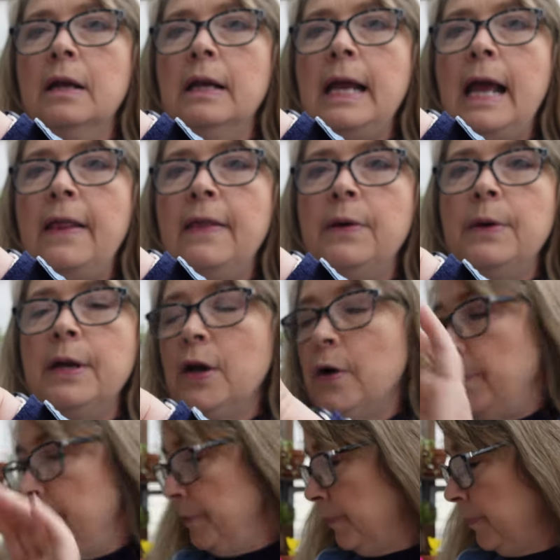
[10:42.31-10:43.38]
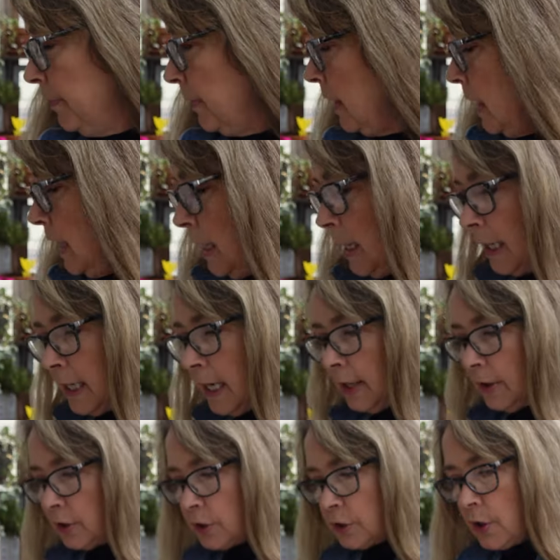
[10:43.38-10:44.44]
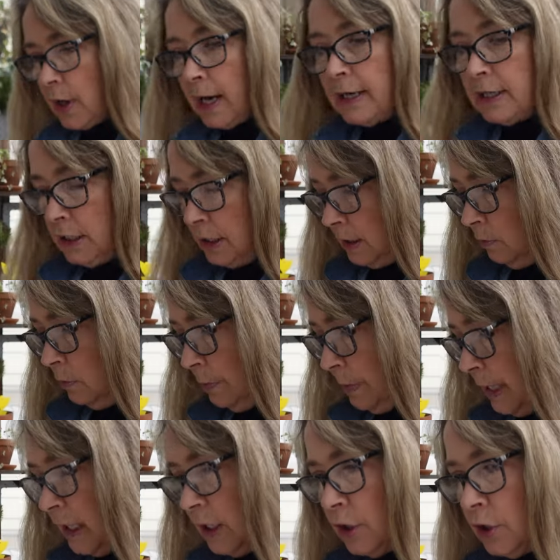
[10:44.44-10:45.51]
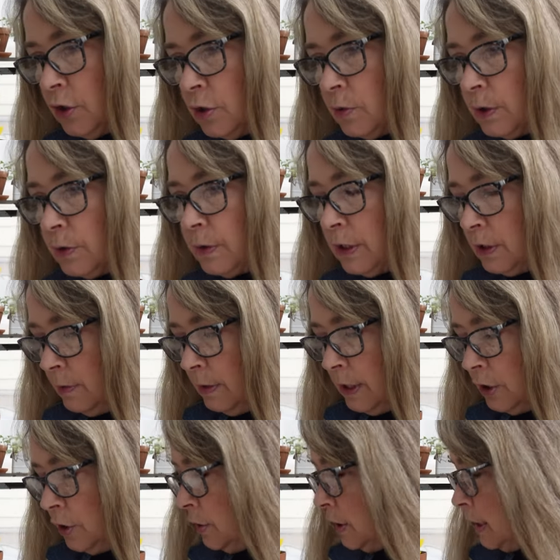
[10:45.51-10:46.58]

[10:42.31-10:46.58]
yeah, there we go, colors. So I just will pick and choose which ones I want to do